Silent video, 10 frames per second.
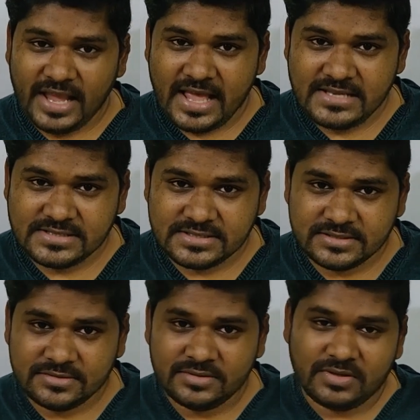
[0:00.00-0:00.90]

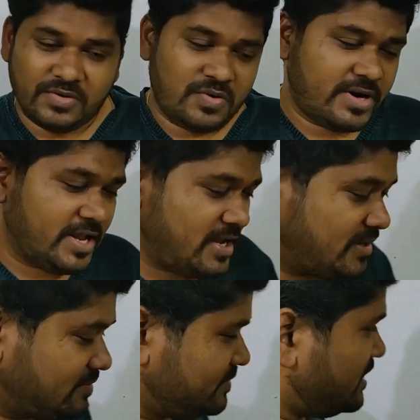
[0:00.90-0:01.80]
Yes?
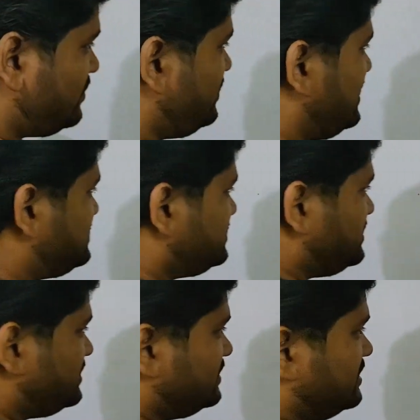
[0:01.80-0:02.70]
Okay. Now let's
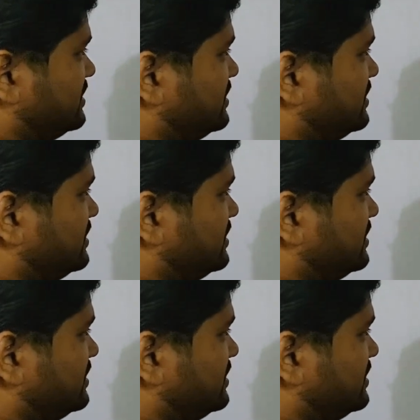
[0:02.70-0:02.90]
see.